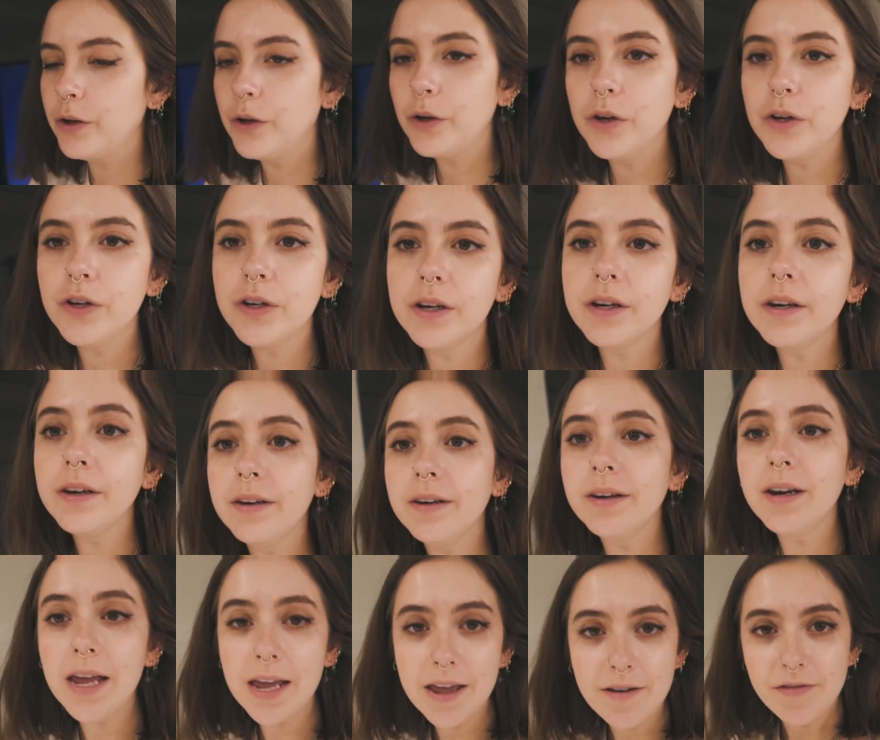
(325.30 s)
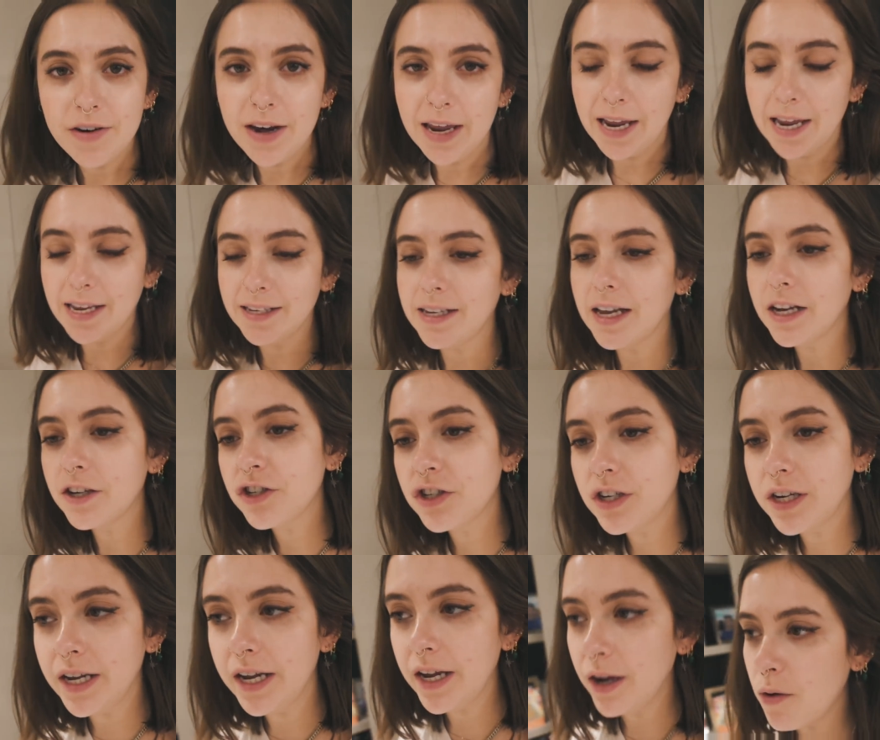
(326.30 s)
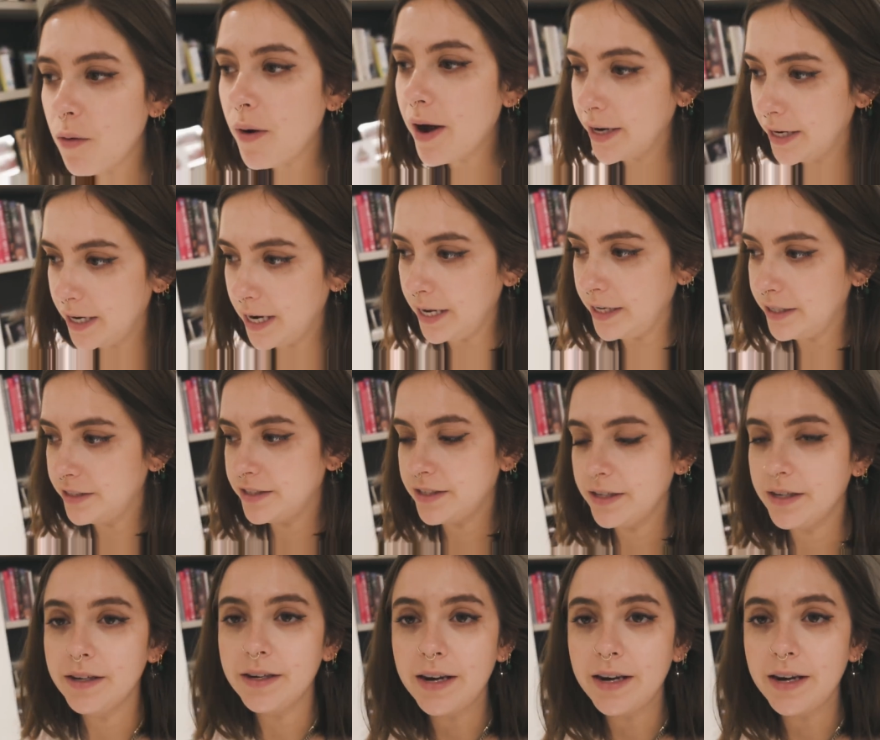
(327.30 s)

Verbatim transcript: good evening. It's actually quite late